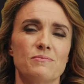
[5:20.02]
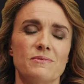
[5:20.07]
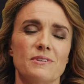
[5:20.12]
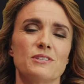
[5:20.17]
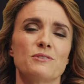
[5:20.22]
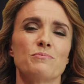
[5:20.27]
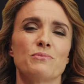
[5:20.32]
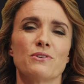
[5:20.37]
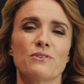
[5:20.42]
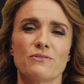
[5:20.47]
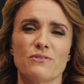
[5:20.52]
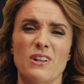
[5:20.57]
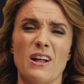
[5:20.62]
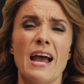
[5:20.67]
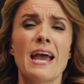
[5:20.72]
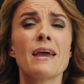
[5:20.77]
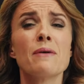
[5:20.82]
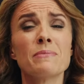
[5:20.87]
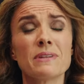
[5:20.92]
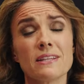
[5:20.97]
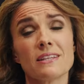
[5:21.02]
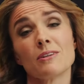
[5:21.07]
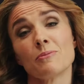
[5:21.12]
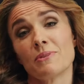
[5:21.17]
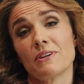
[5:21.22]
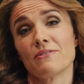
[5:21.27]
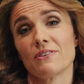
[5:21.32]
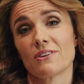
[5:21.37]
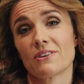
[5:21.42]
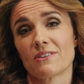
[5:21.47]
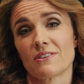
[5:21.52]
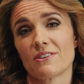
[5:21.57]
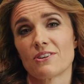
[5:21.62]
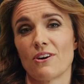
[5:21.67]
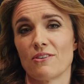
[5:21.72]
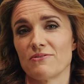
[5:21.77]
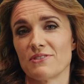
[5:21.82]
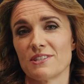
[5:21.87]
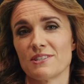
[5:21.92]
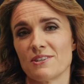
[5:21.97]
It's beautiful. I am a little bit of a
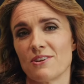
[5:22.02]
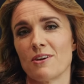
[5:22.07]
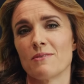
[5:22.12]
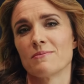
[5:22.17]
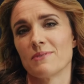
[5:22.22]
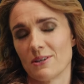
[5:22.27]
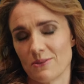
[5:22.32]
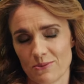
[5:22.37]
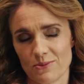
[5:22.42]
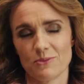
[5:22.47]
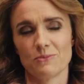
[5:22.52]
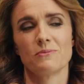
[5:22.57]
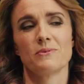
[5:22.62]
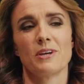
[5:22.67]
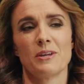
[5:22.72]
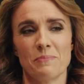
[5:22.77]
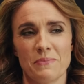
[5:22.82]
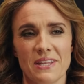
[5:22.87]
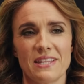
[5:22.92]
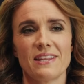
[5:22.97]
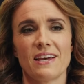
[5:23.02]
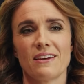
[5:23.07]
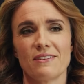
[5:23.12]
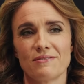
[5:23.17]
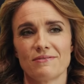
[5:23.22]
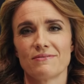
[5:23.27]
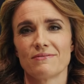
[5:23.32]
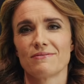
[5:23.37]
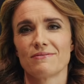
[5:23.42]
coffee snob, I will admit that,